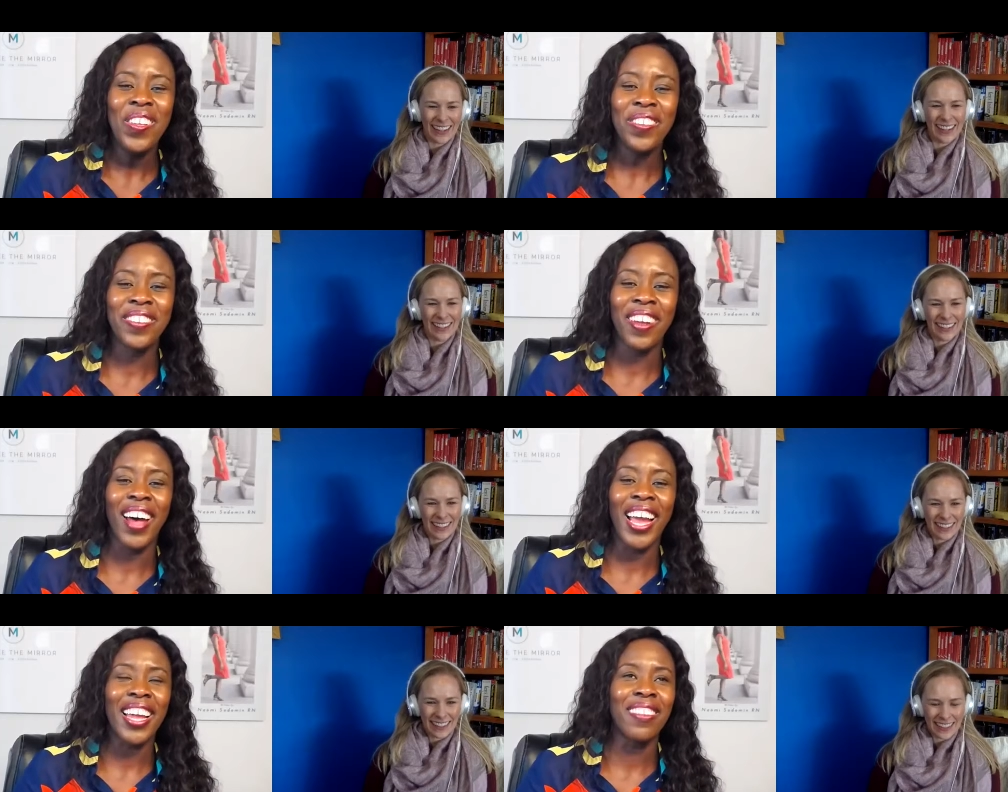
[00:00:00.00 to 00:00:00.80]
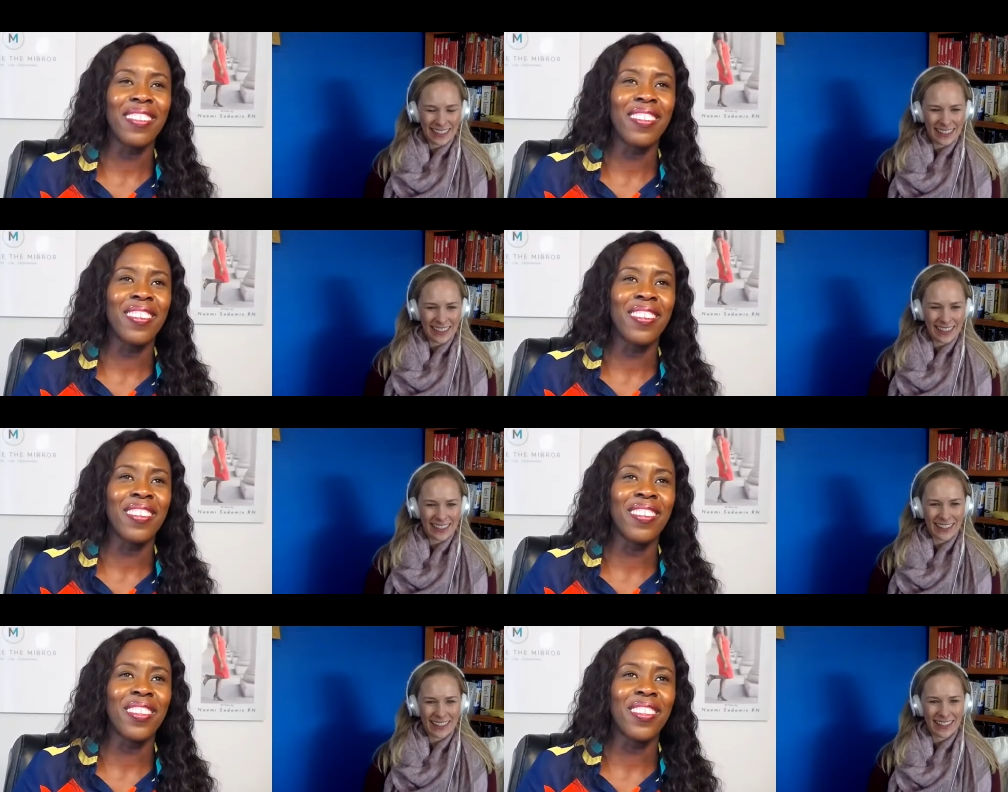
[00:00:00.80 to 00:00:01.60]
Speaker 1: So I get to
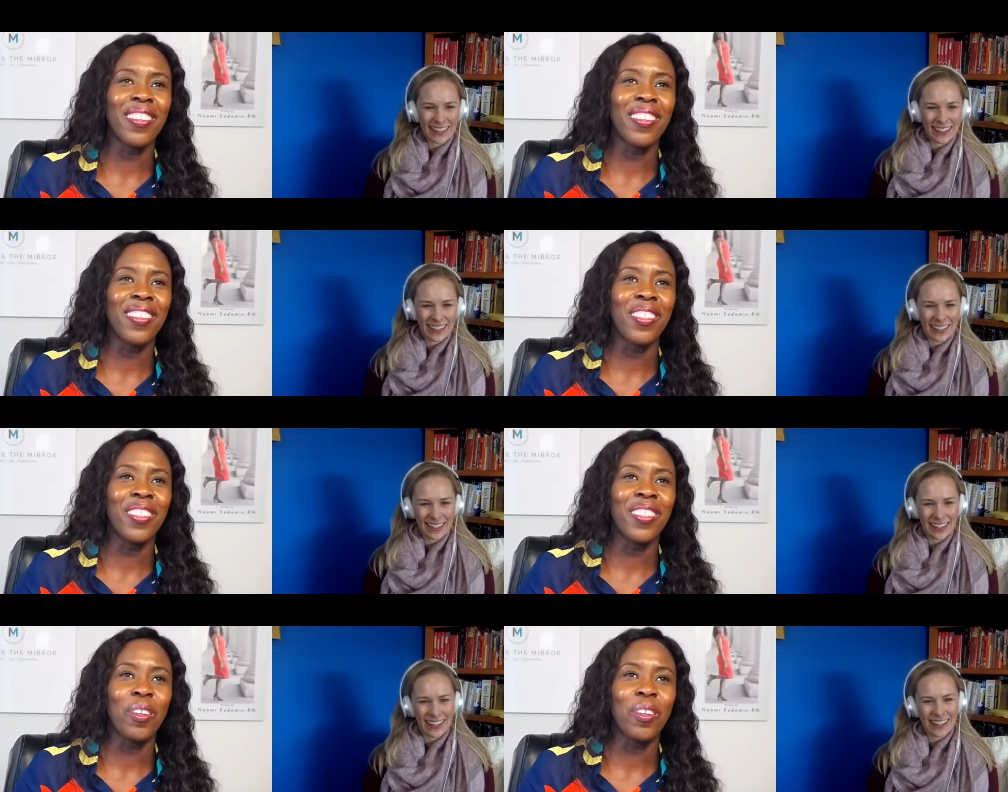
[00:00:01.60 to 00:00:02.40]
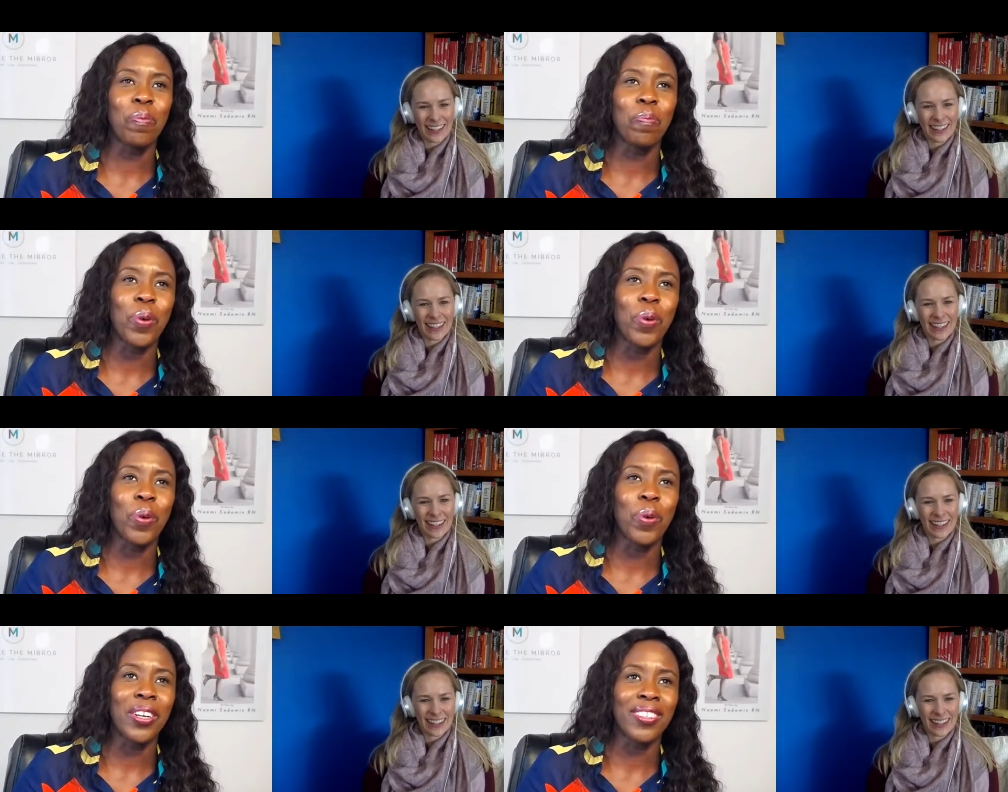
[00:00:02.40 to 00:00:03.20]
the
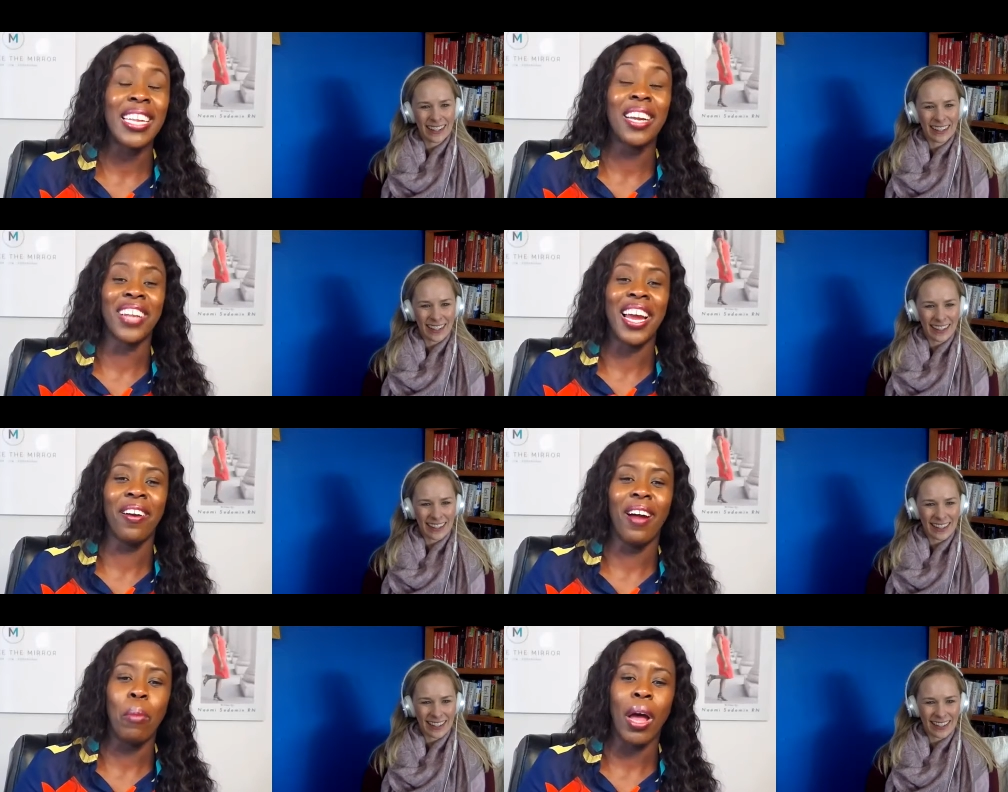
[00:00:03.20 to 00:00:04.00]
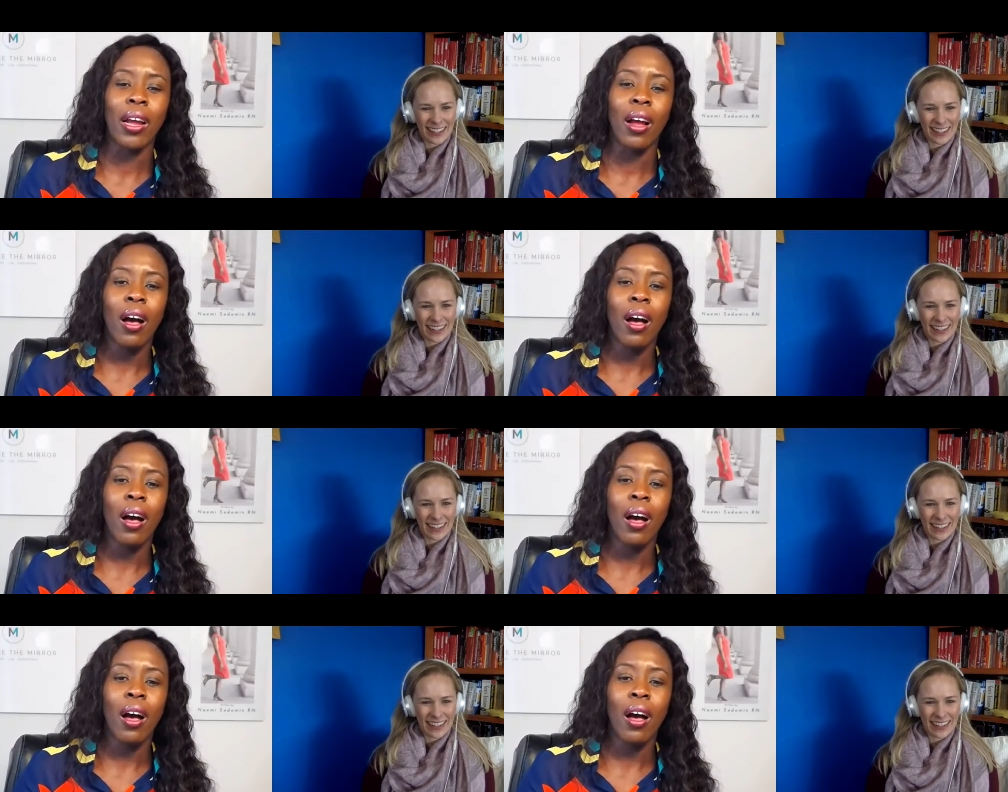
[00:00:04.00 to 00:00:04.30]
book 10 years later.